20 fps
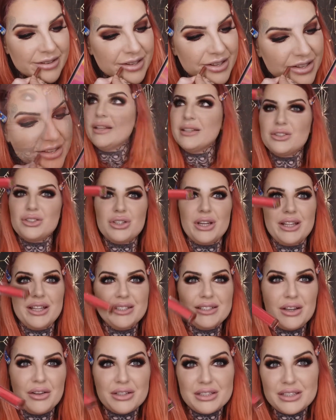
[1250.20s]
Right, let's try
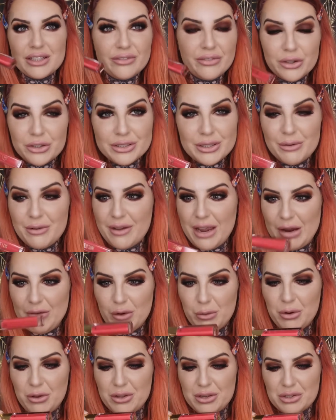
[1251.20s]
this out. This is the first time I've ever
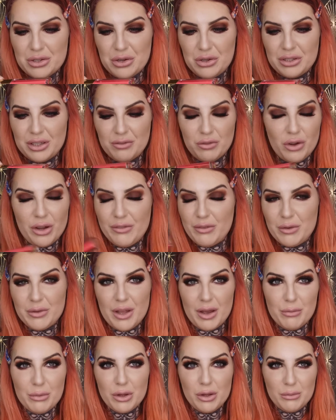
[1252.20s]
put this on. I've put
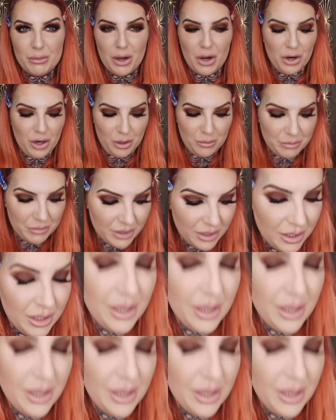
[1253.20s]
it on my arm